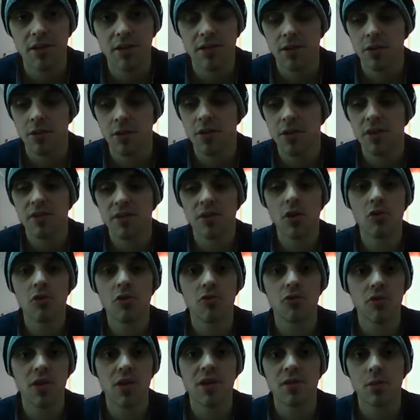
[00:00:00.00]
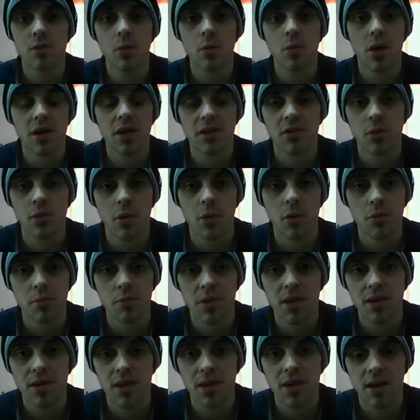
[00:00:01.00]
so there's no reason why this won't
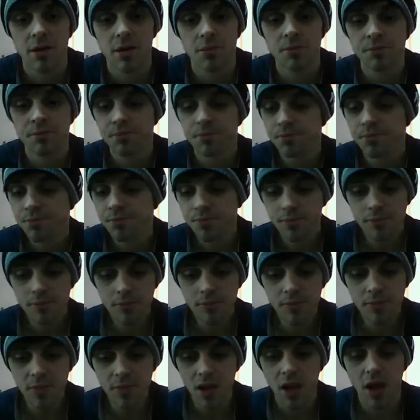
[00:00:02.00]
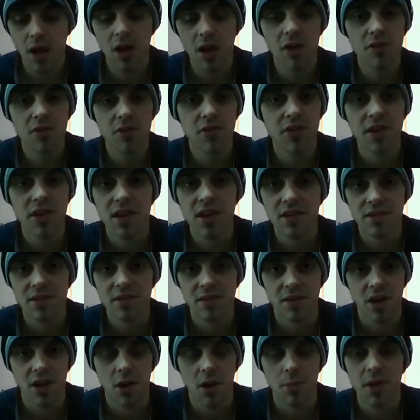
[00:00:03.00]
be down for years
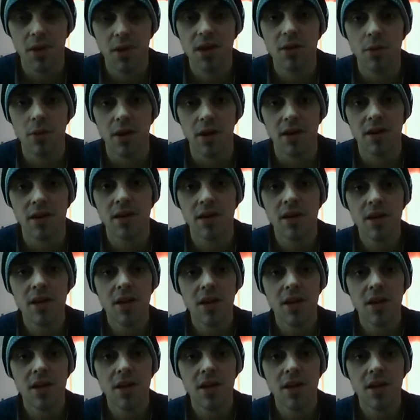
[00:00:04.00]
to come anyway.